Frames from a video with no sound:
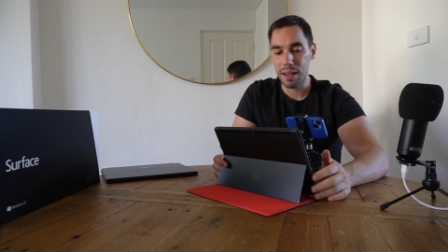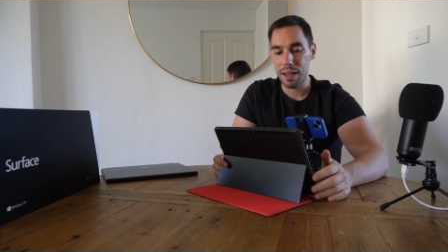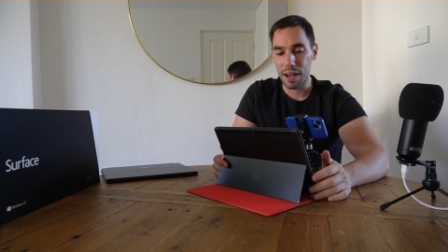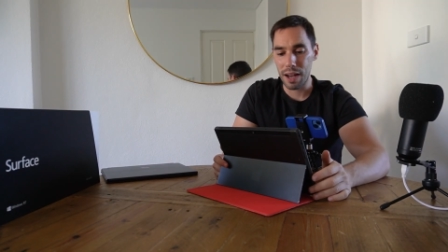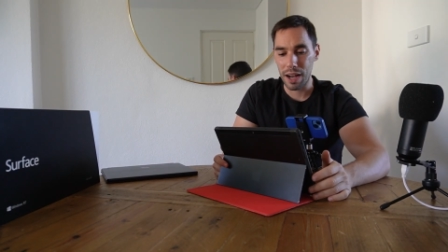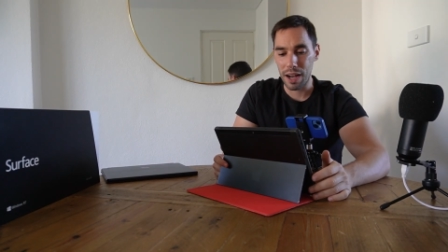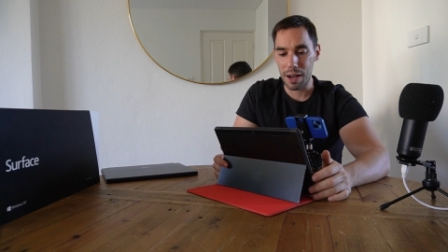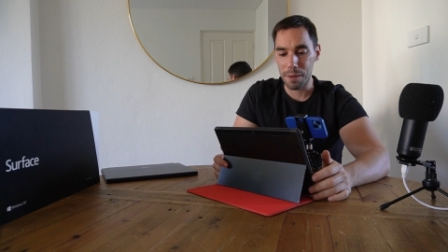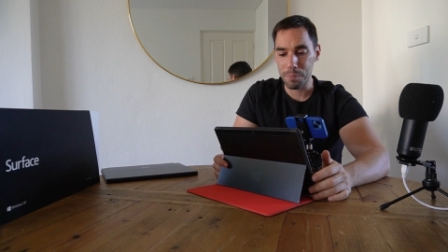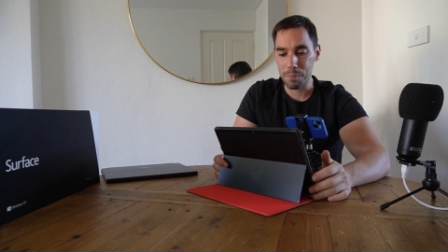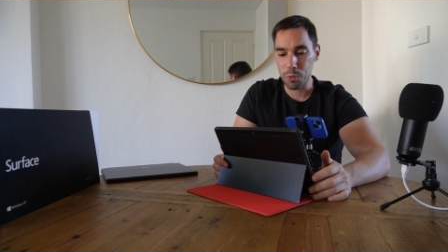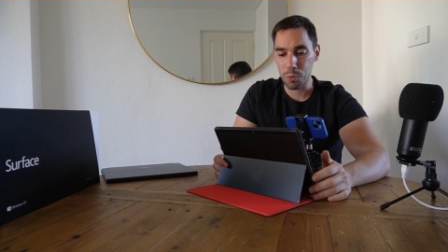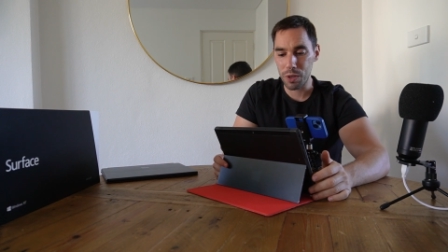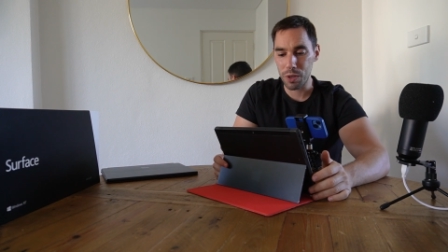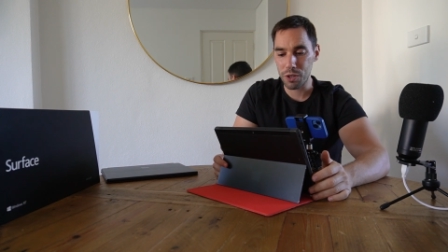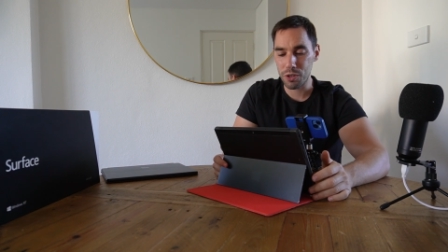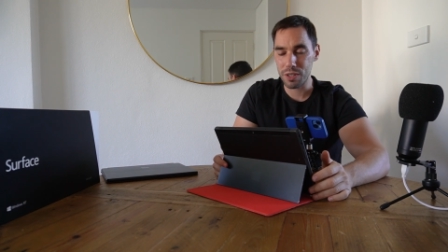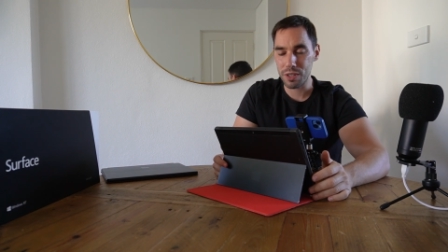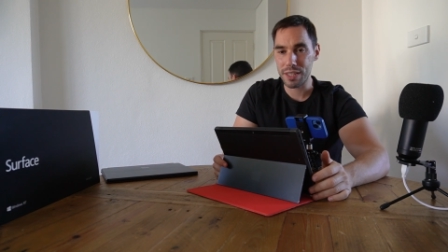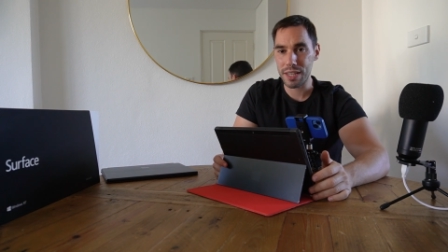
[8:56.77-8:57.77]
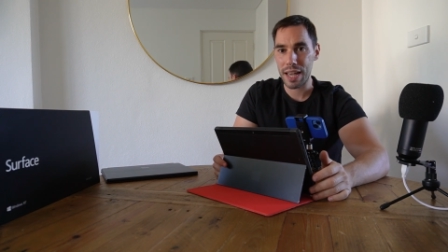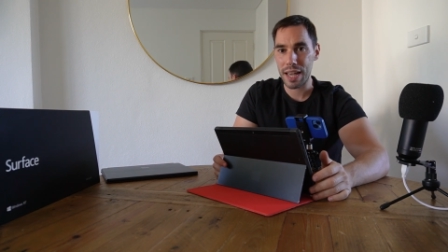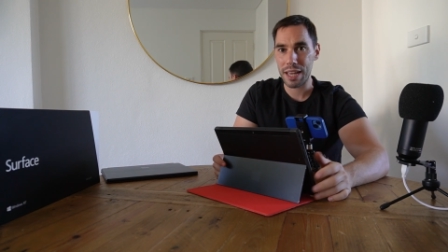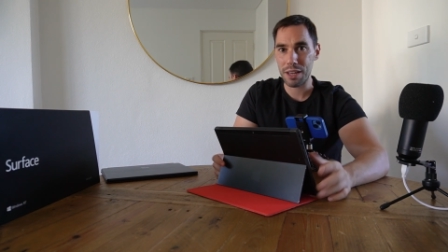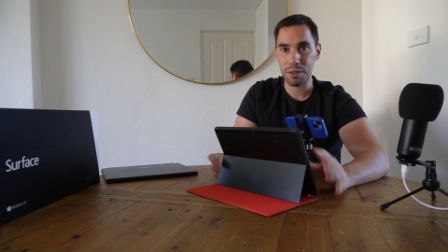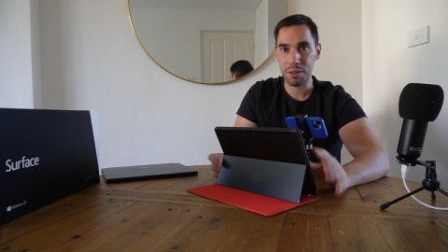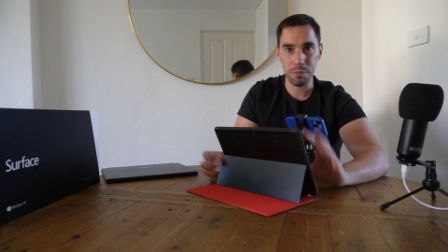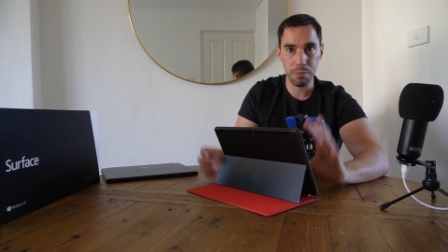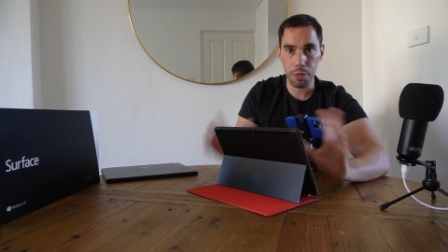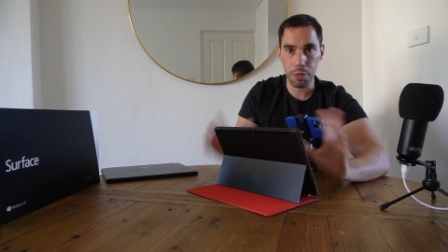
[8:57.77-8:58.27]
where you could
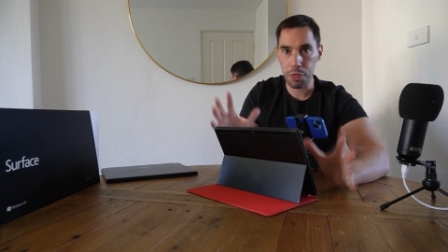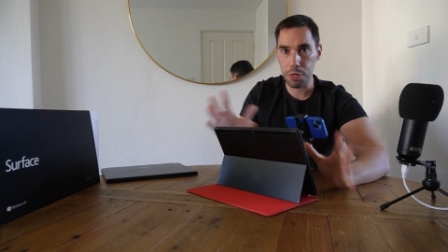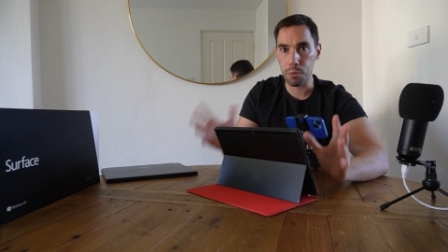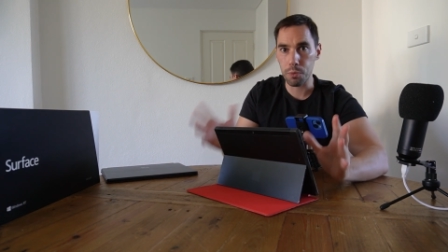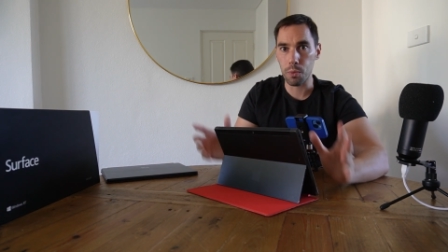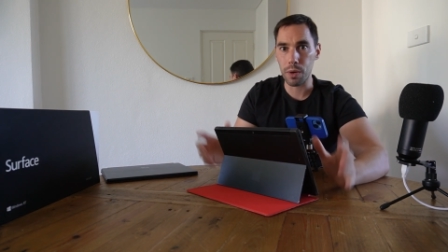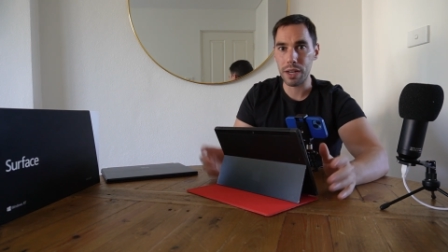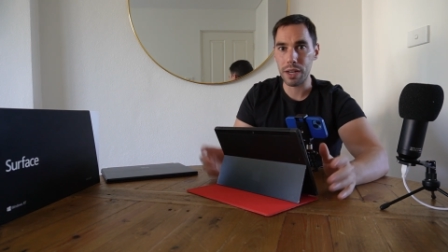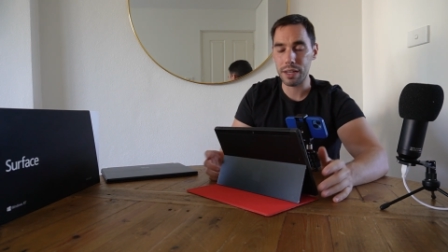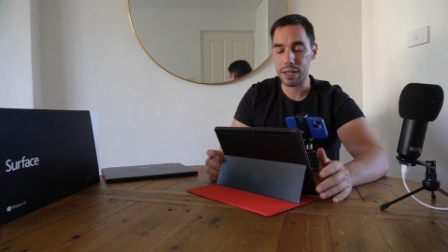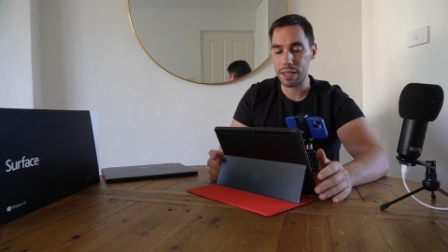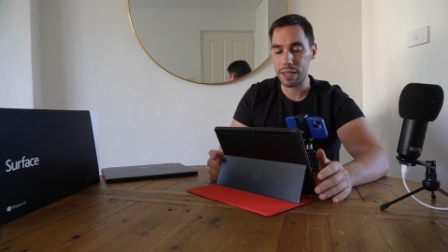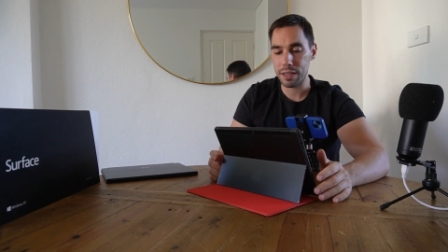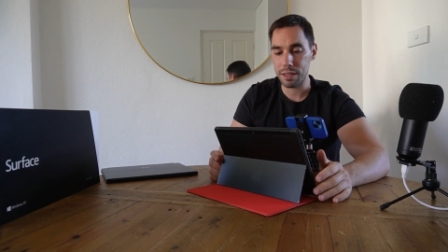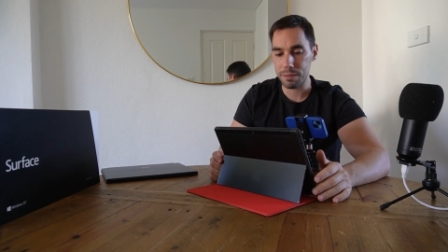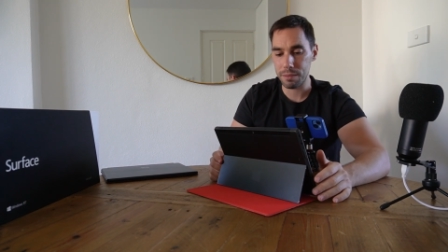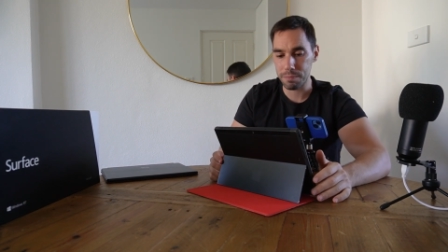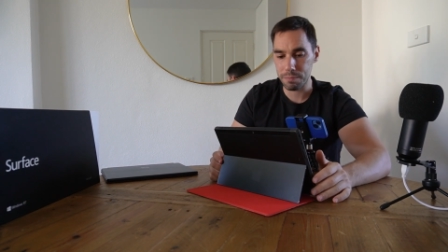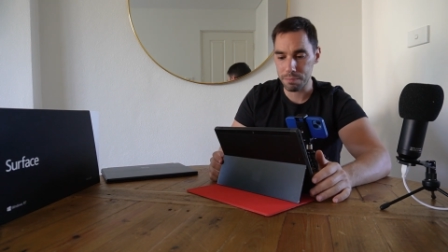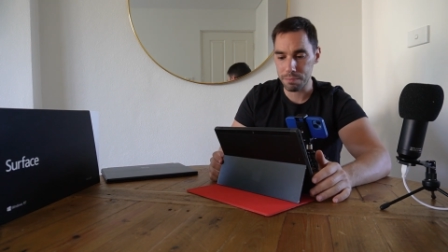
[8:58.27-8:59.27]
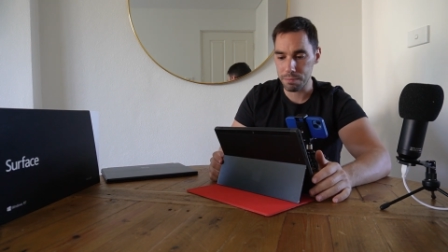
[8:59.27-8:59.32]
take 3D,